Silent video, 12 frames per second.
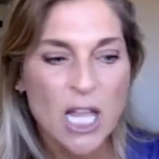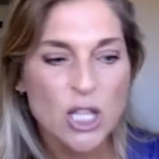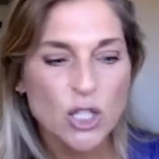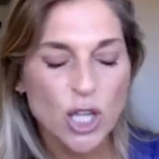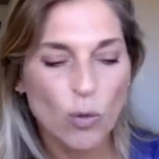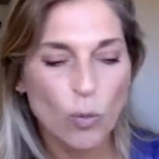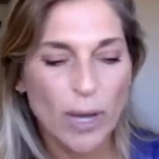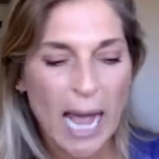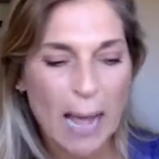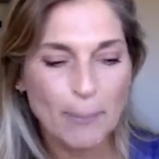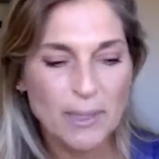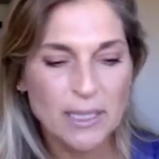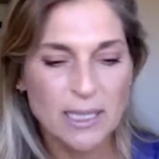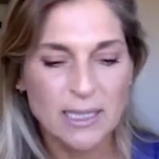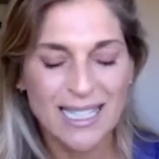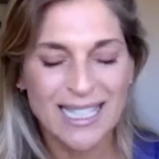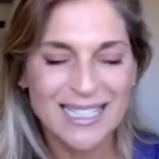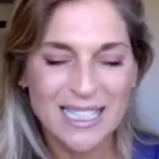So what happens is
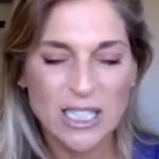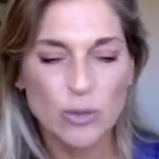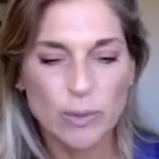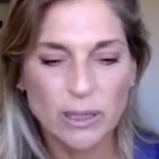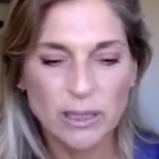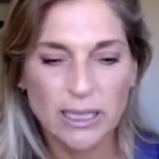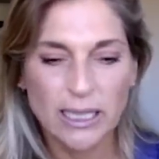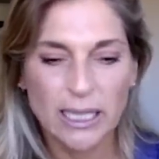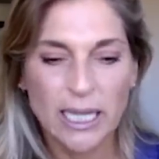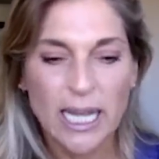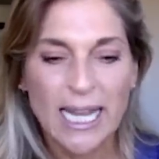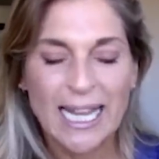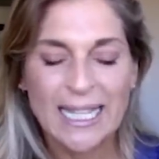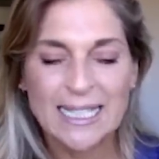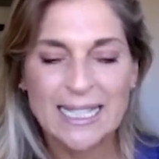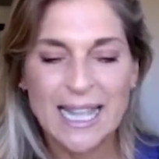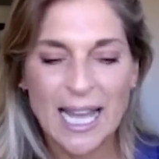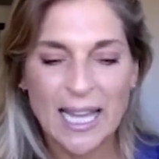it isn't humility;
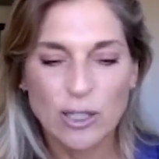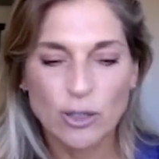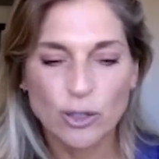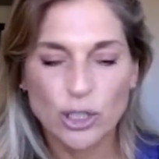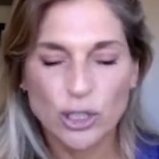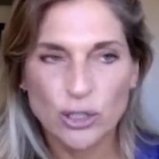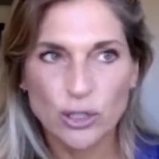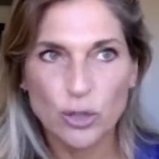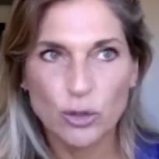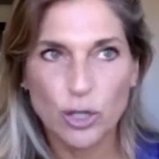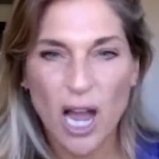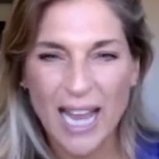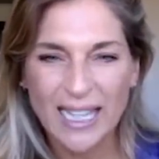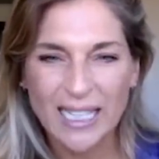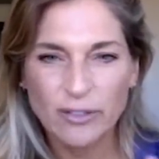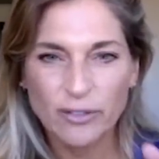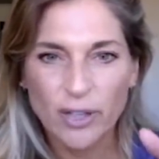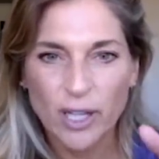it's that you're you're kind
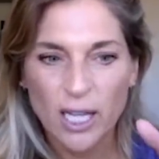of